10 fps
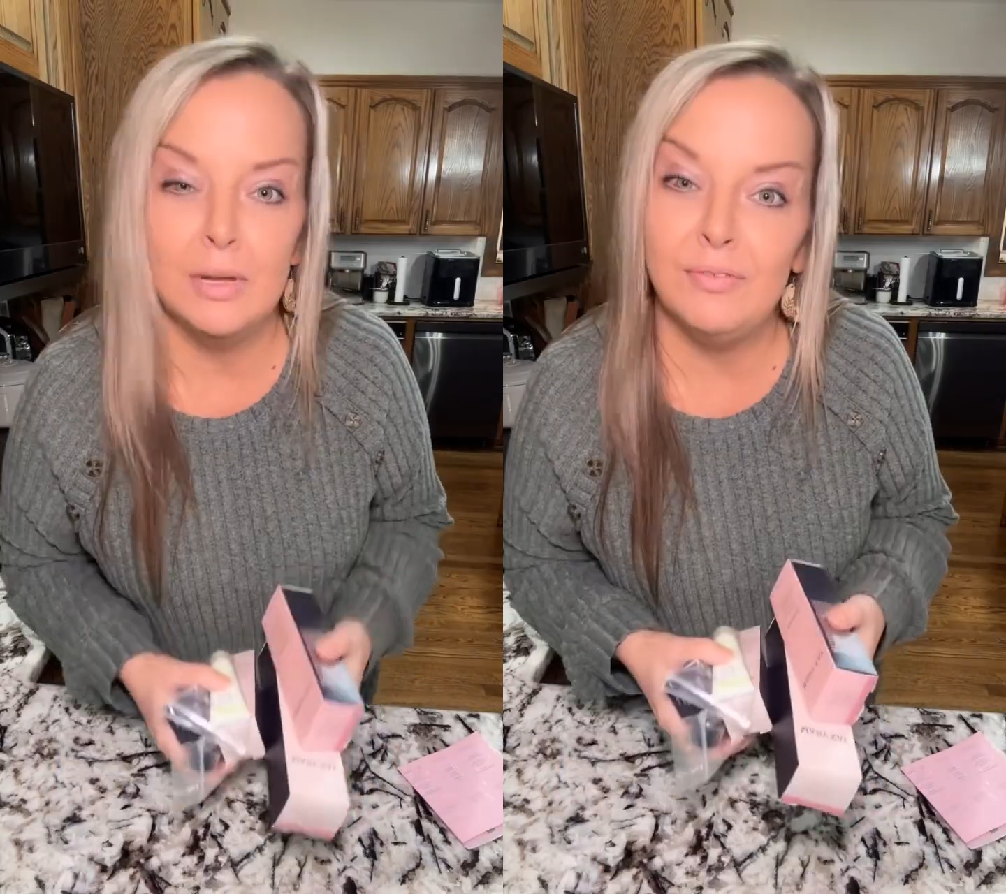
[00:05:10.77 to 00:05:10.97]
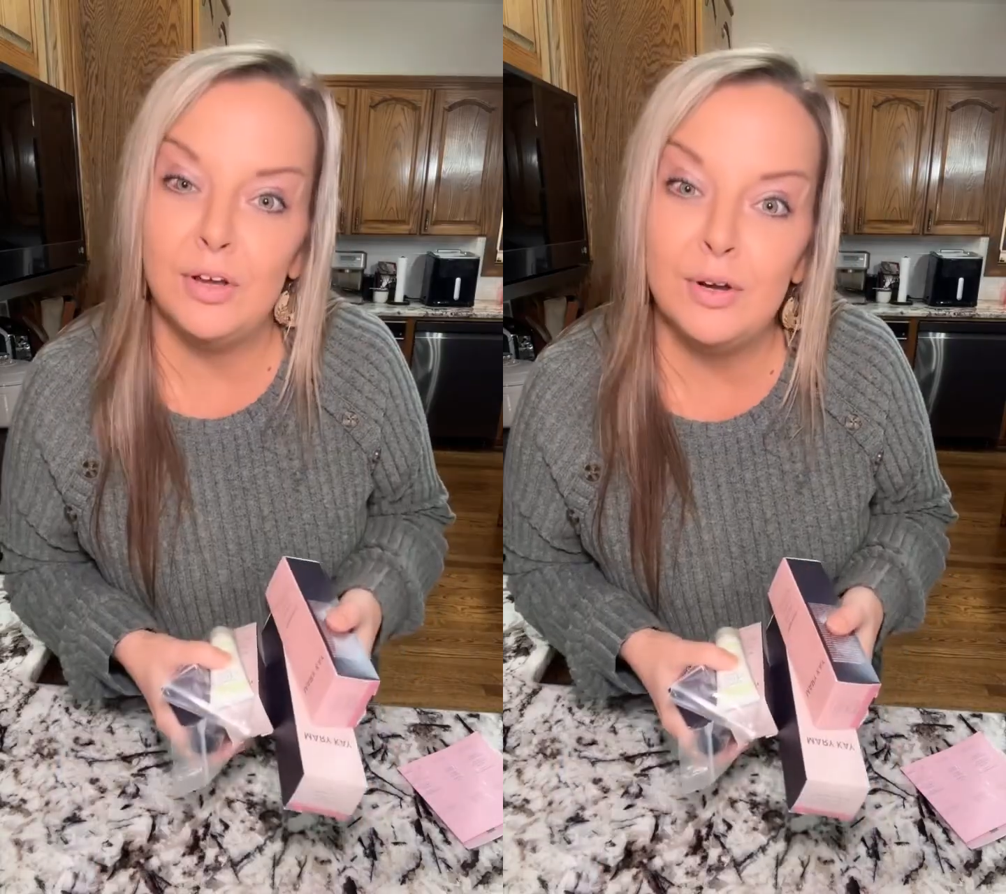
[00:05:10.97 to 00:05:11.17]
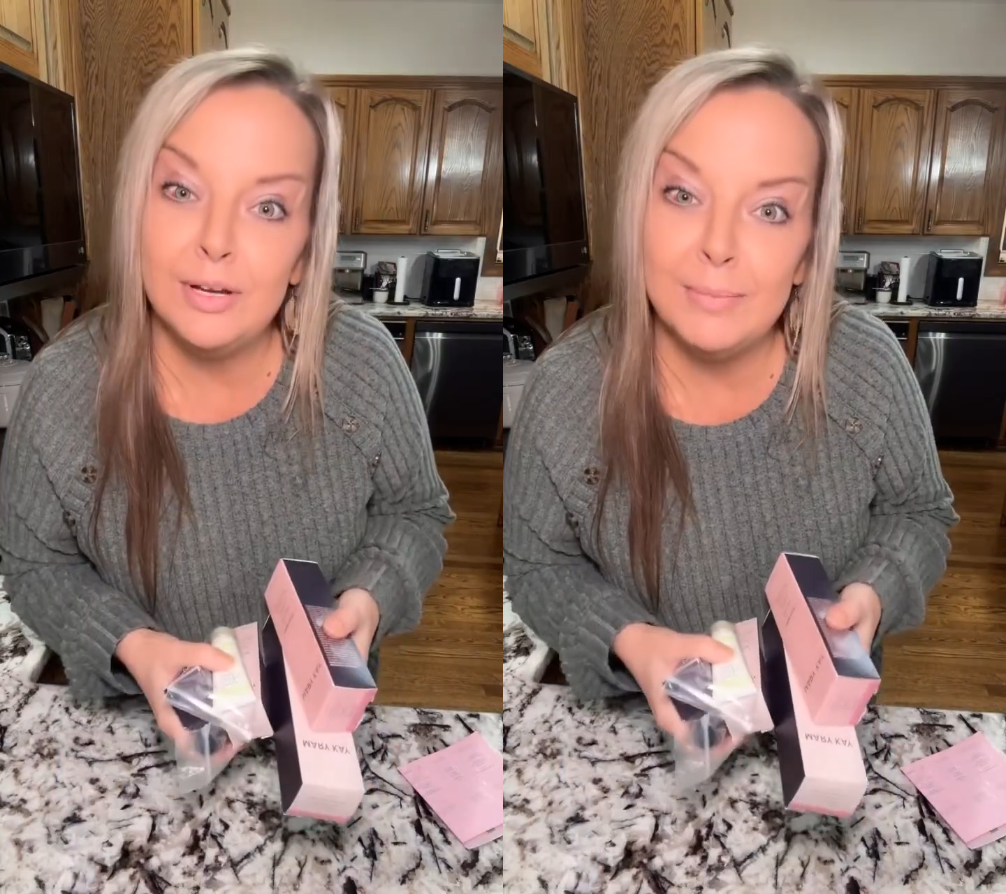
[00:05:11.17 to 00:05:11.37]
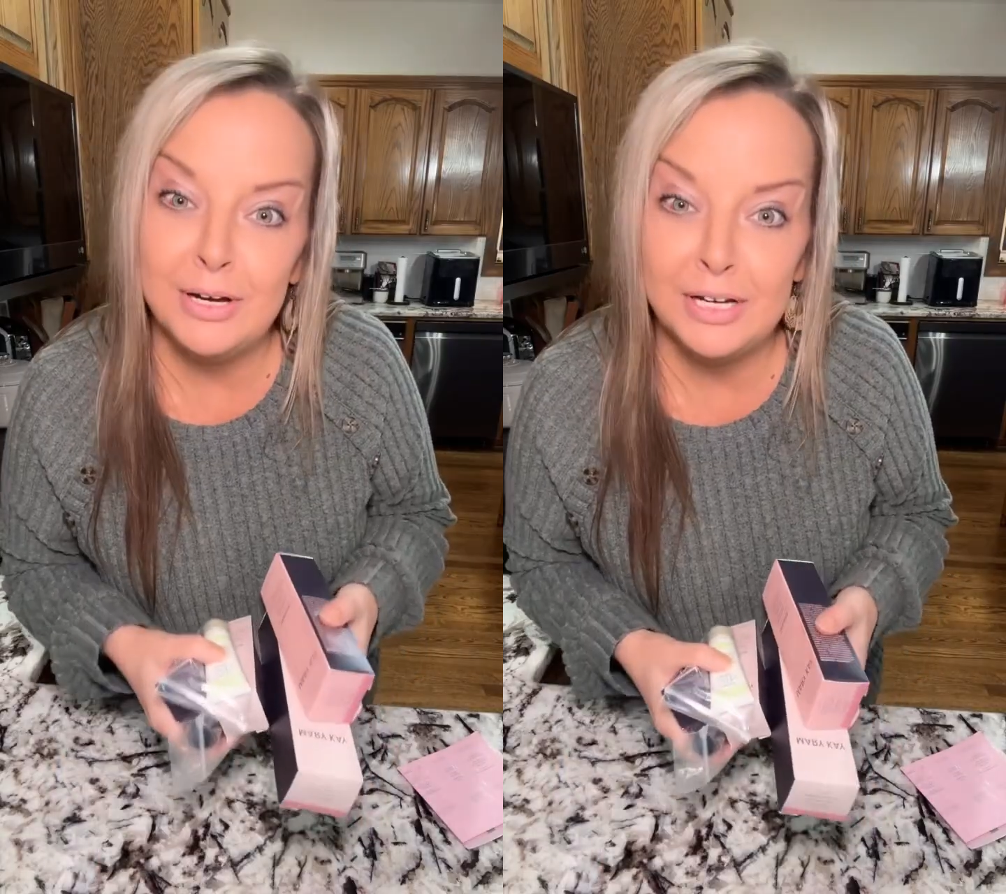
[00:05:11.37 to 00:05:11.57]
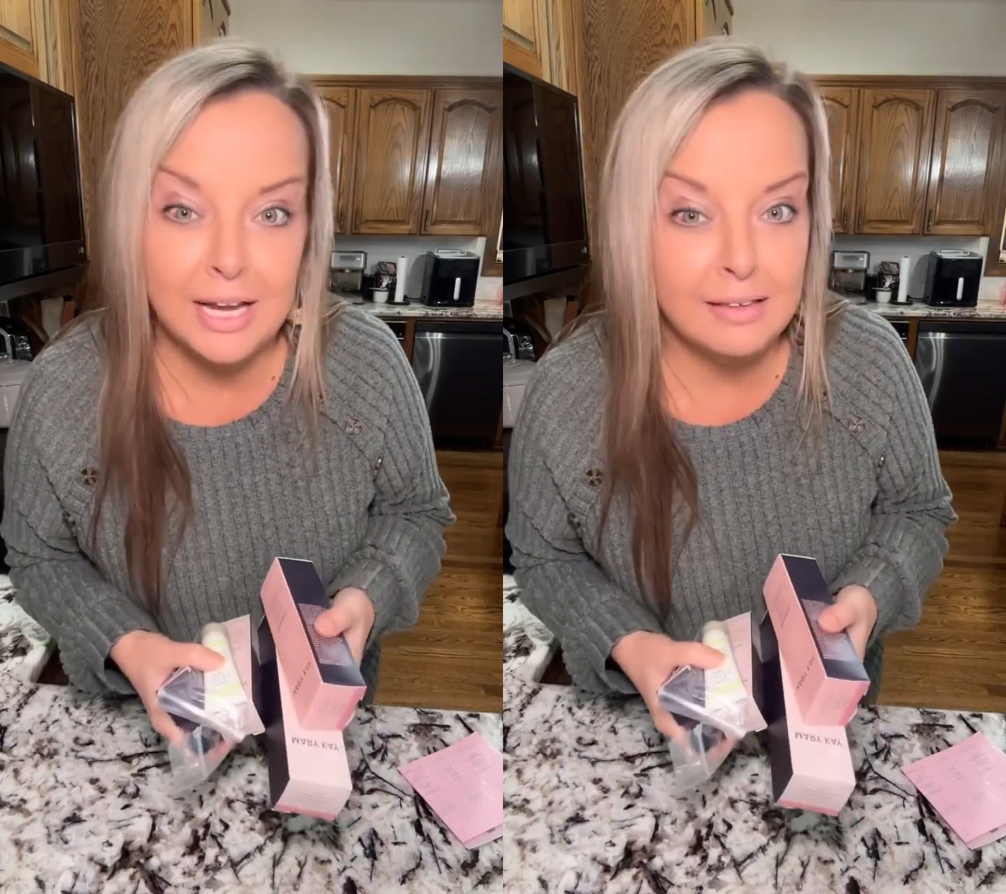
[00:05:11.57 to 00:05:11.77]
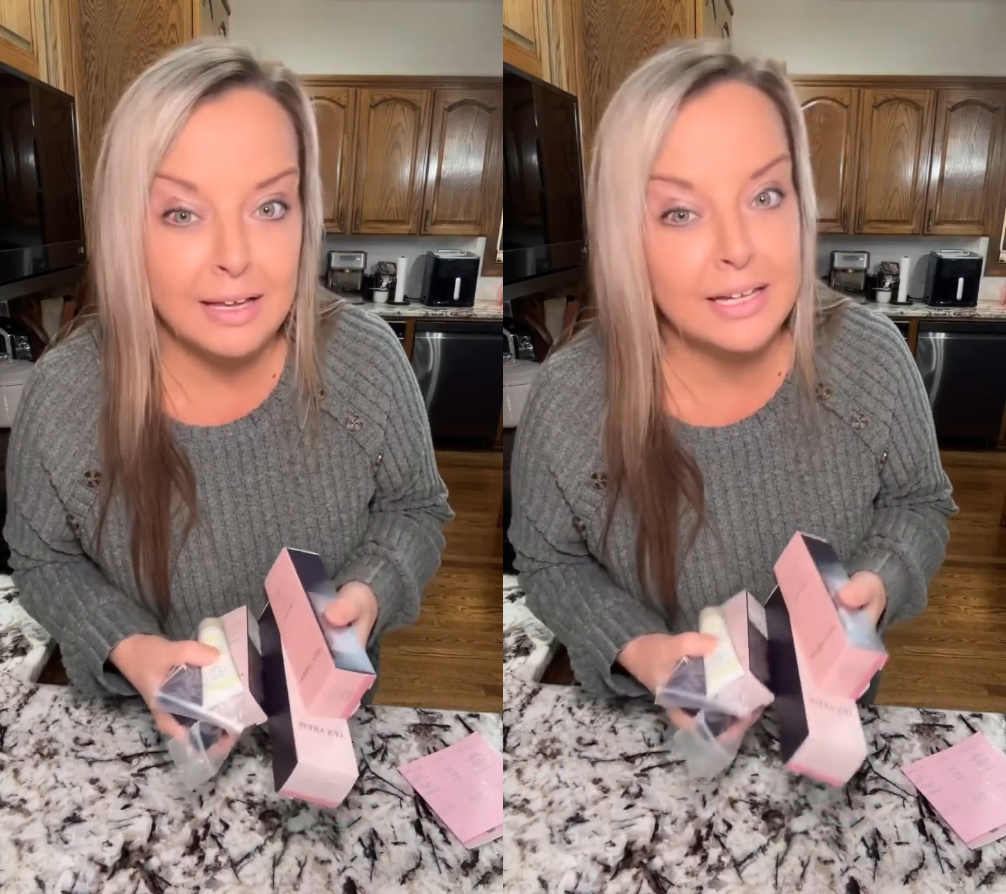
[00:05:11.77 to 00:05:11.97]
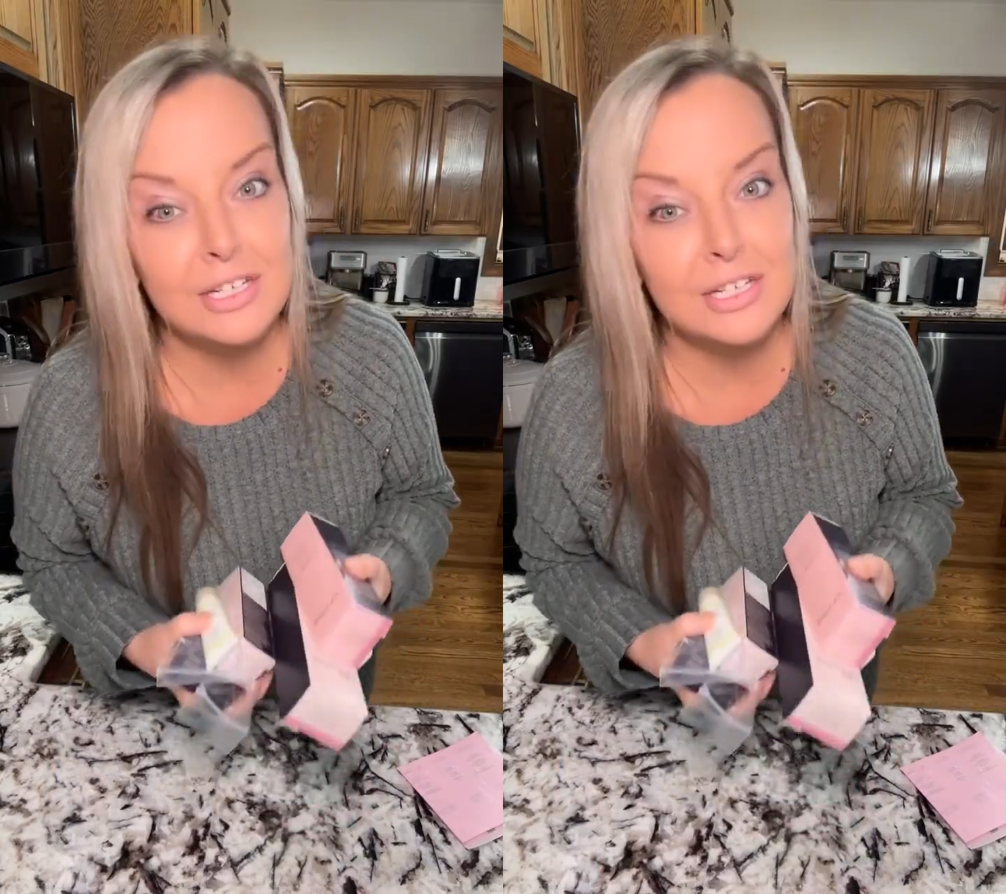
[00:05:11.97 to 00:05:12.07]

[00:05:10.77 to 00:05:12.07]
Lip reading: need a Mary Kay lady,